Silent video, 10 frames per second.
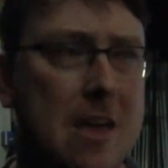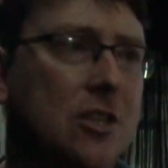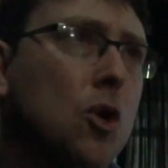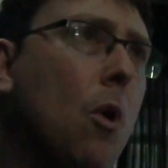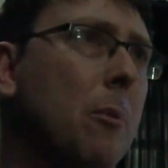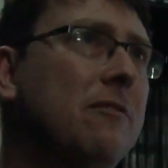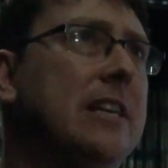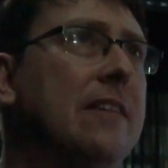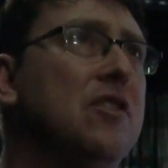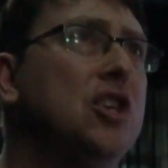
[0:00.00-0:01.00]
And so what we've
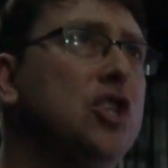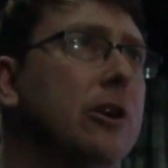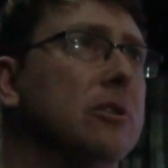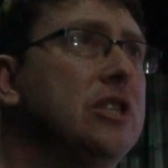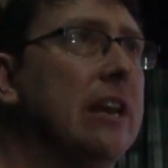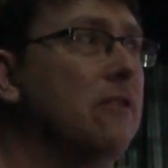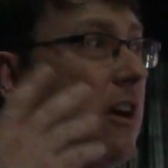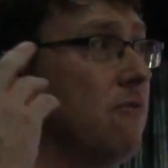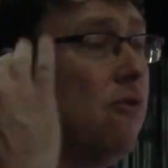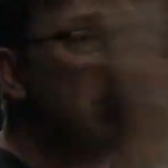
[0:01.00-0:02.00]
done this year, instead of
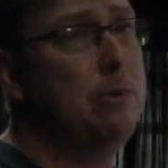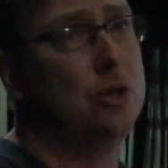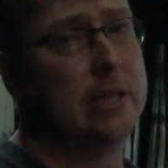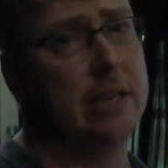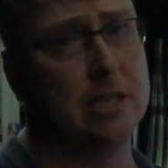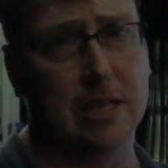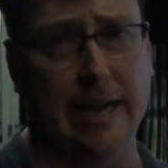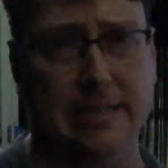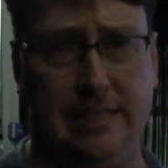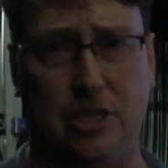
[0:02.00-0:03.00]
kind of rebuilding an
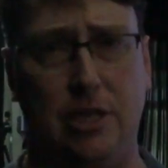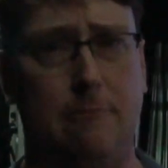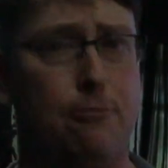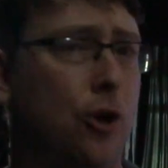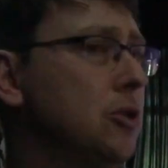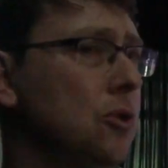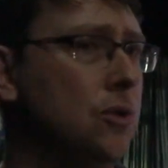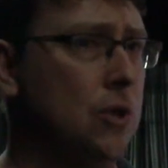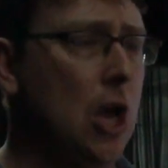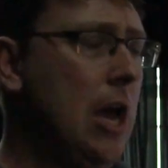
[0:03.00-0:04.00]
entire session in Pro
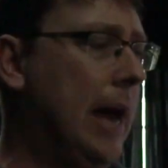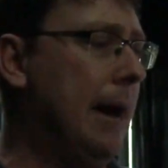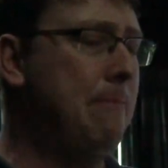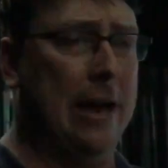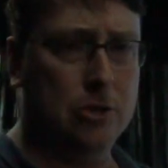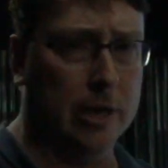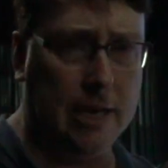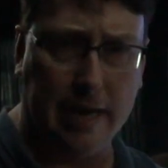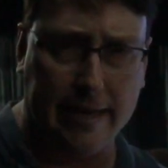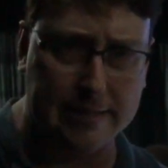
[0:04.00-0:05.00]
Tools,
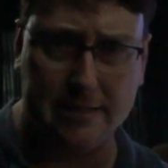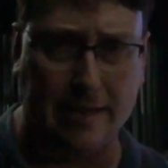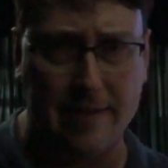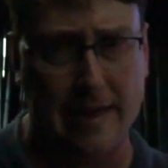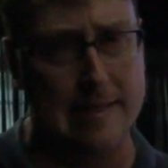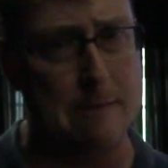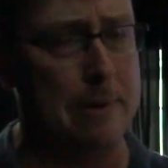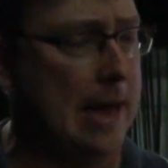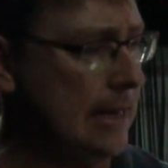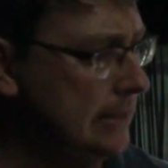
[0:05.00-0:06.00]
Patrick has done that in the
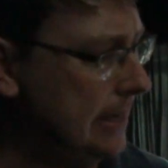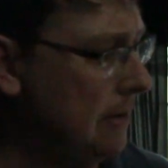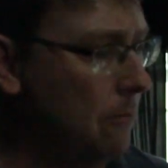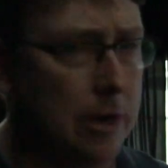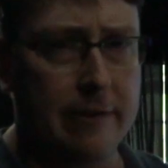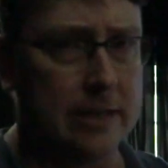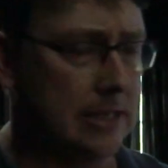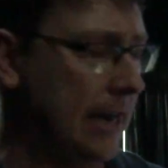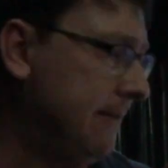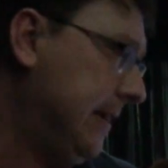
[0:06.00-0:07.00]
past, one of our
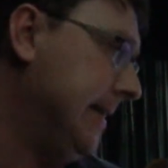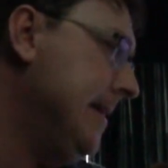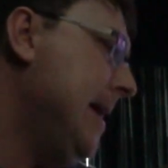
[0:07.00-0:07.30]
staff here.